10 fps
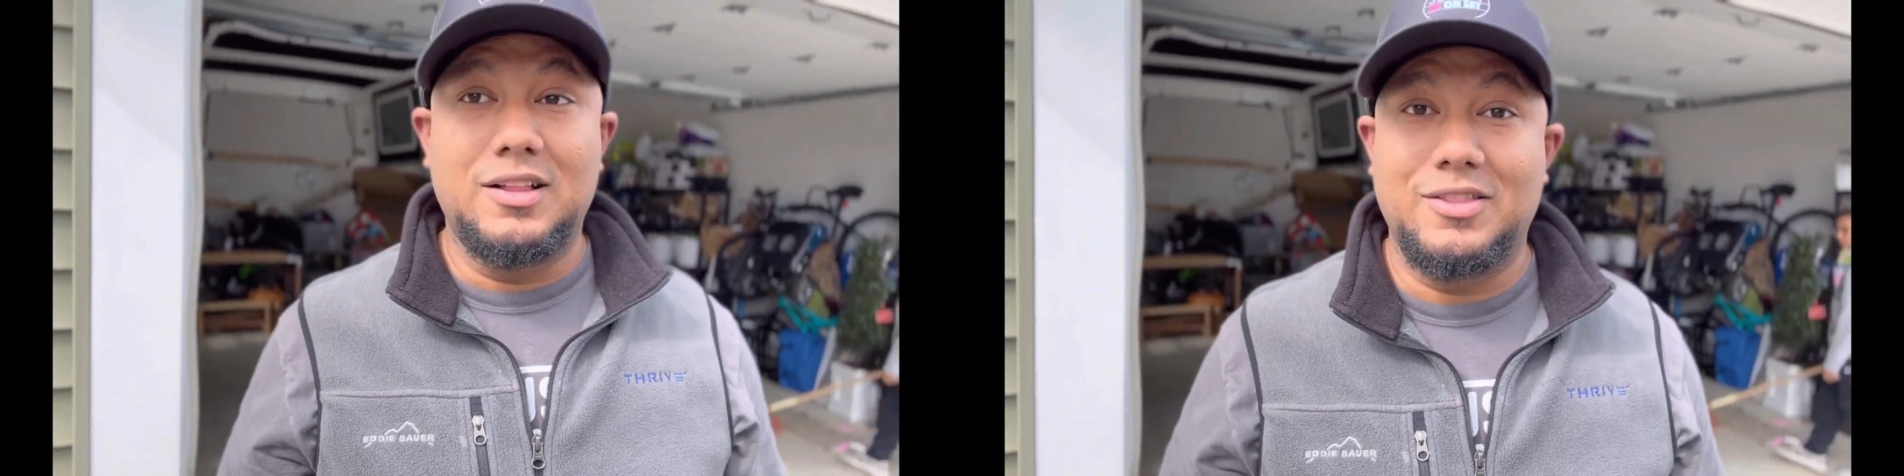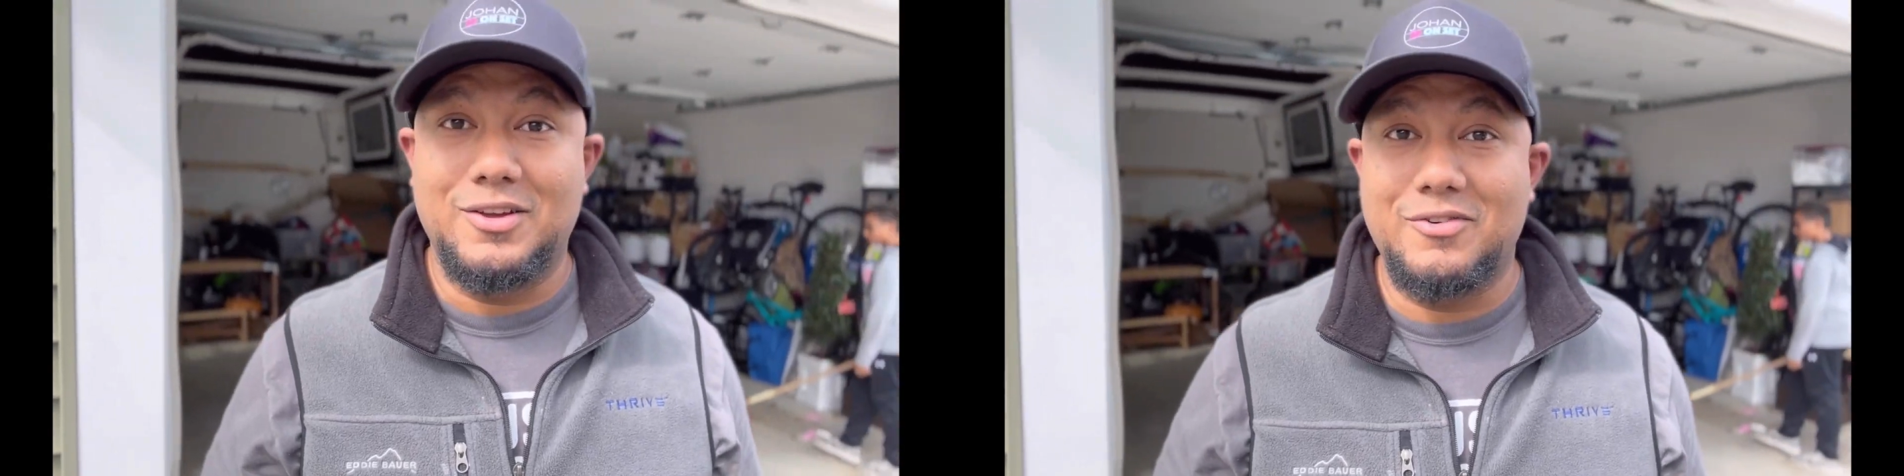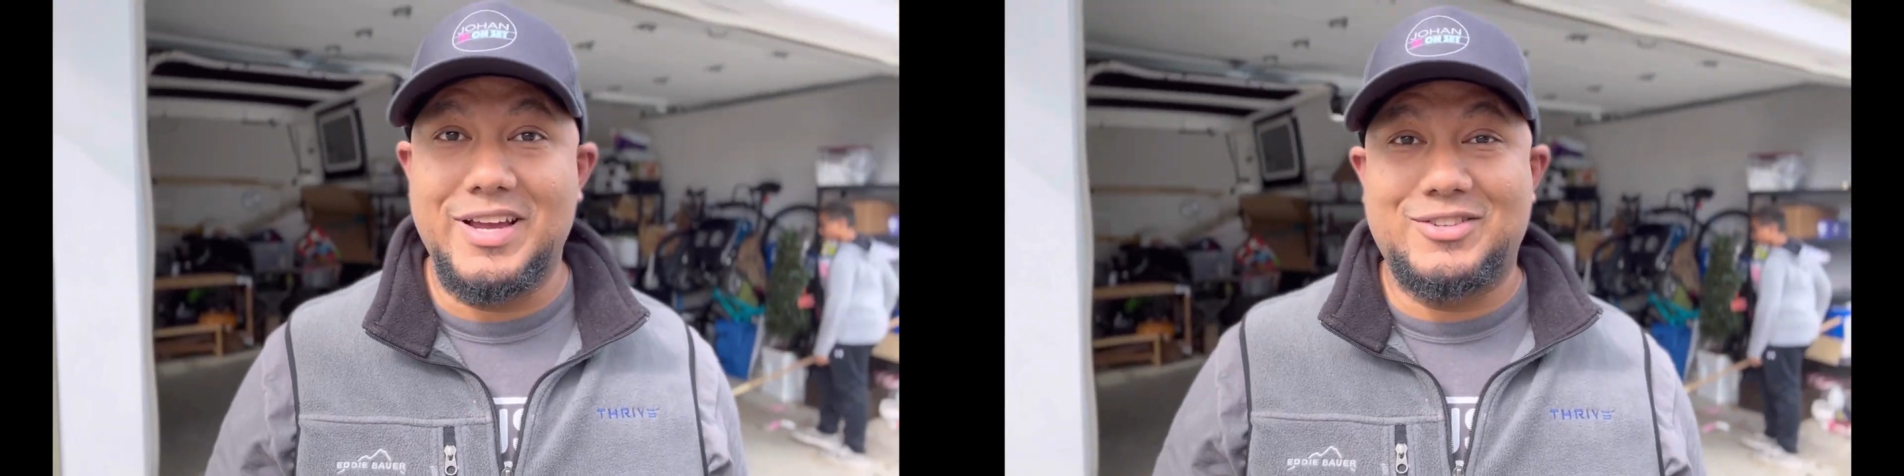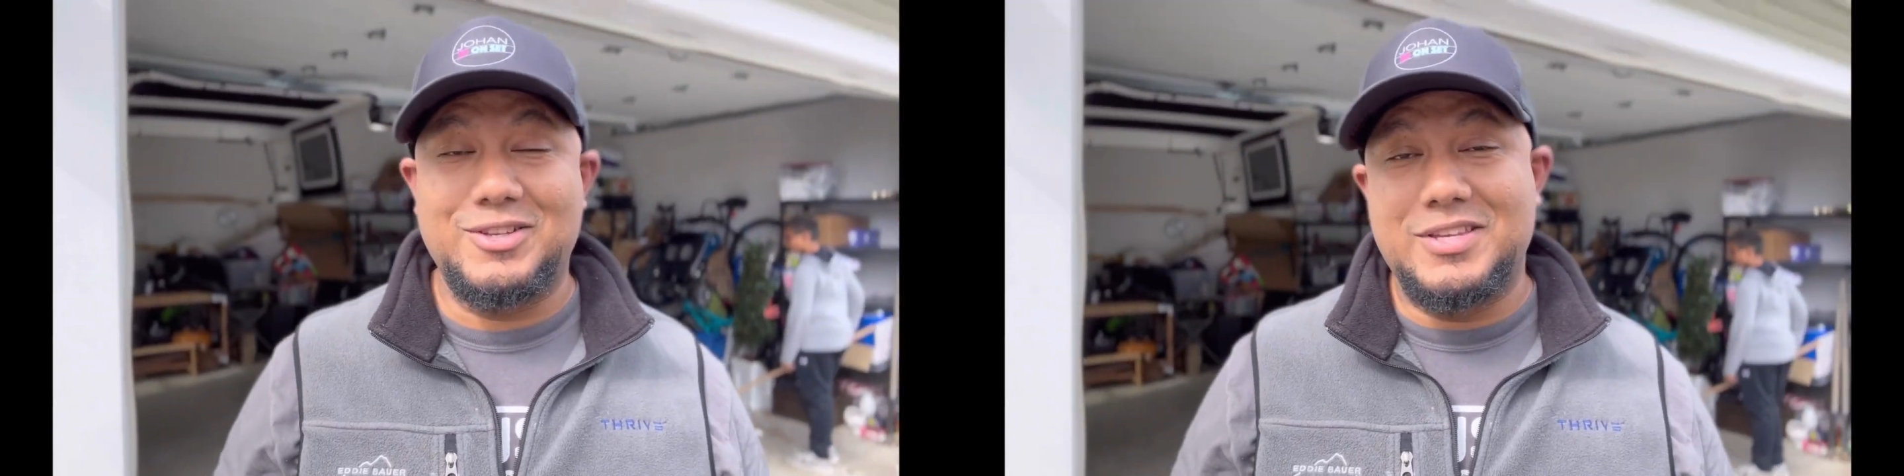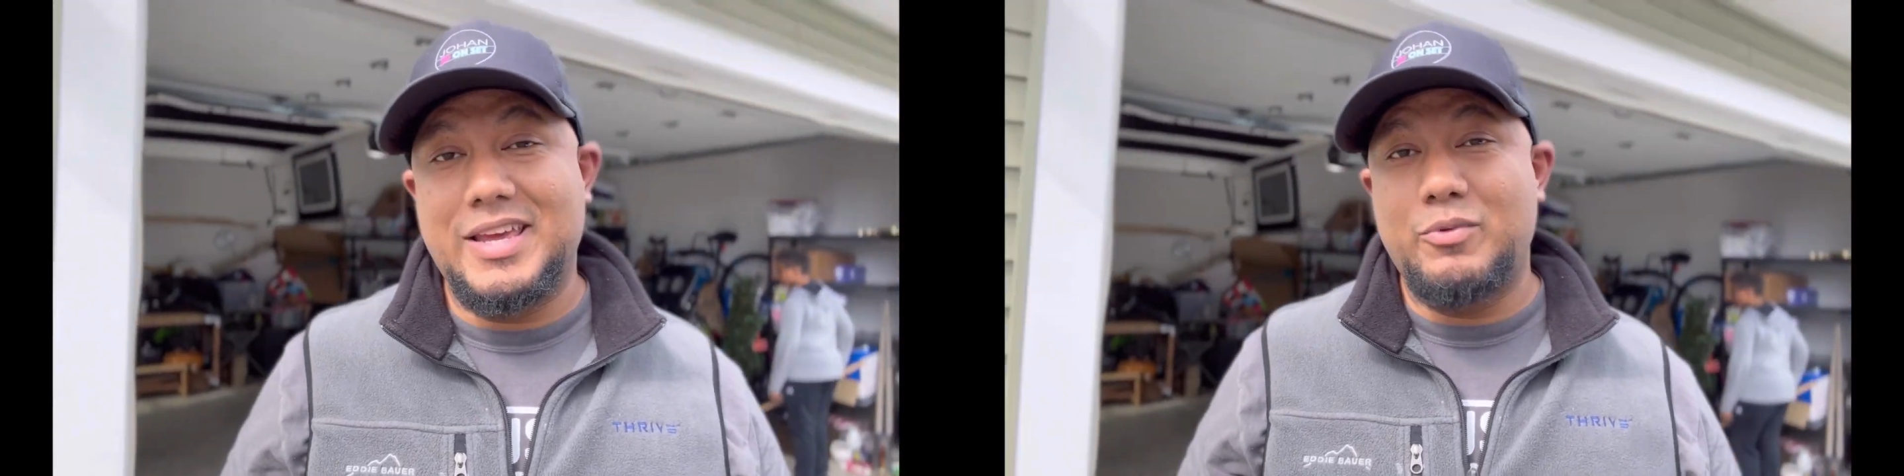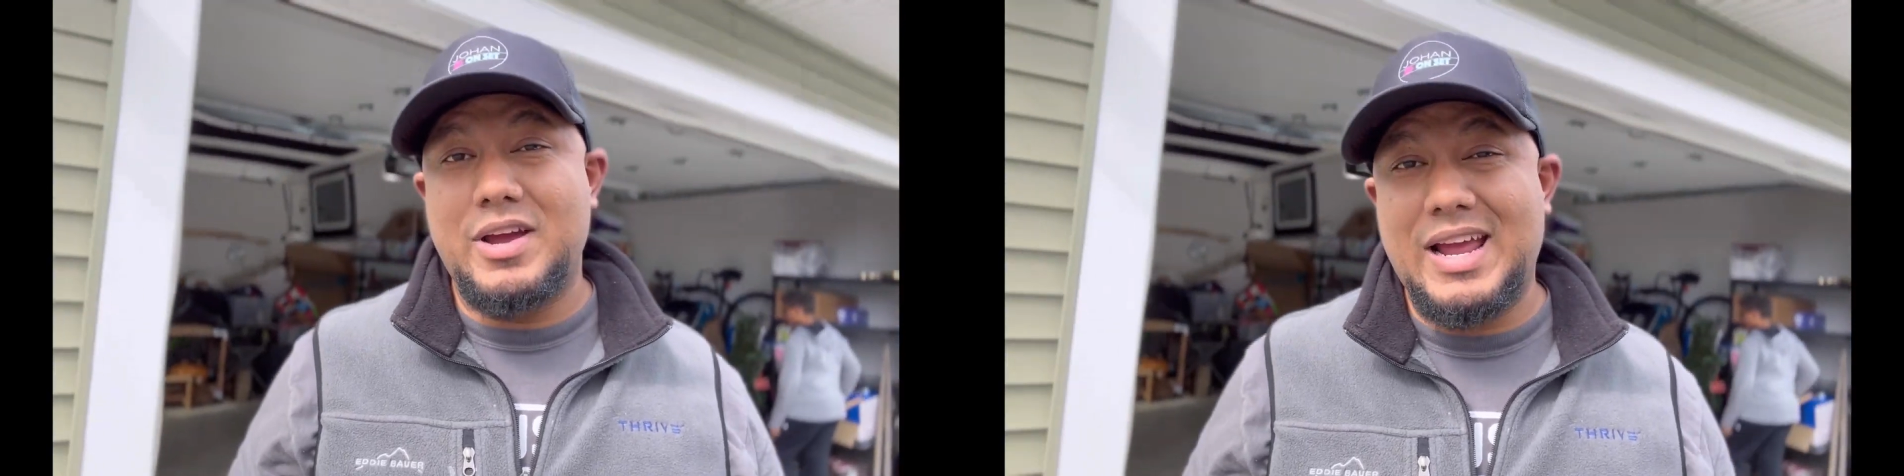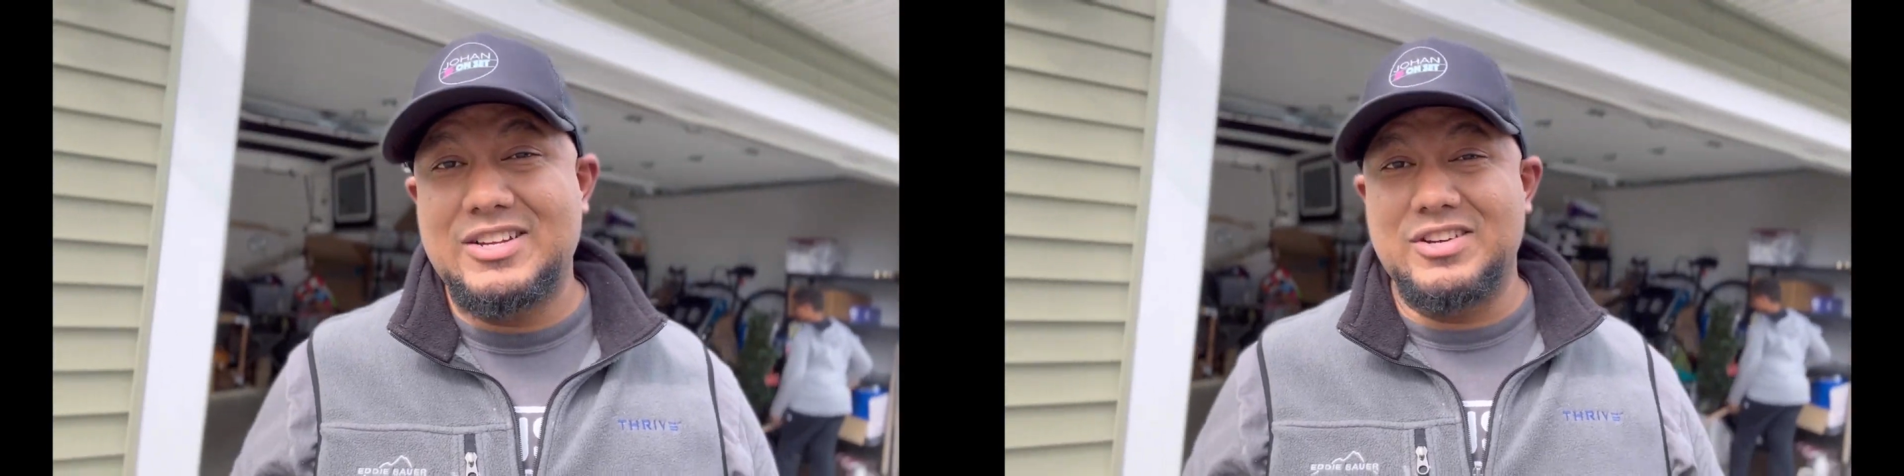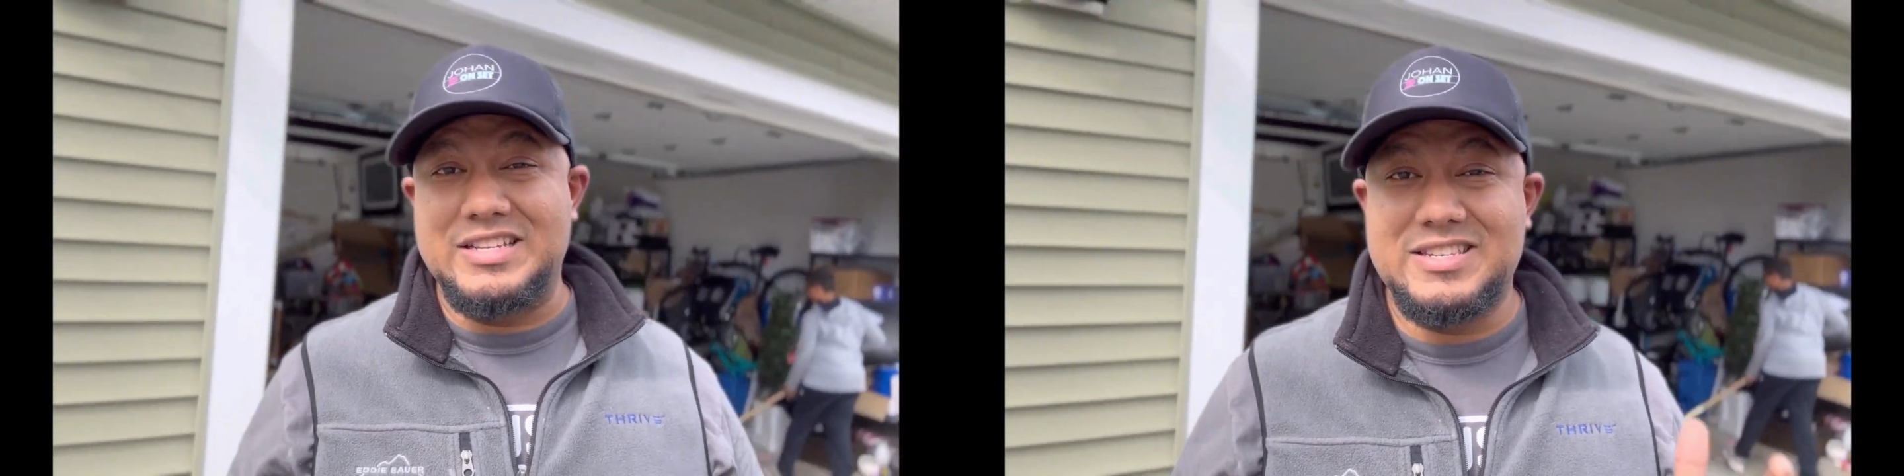All right, so today we are actually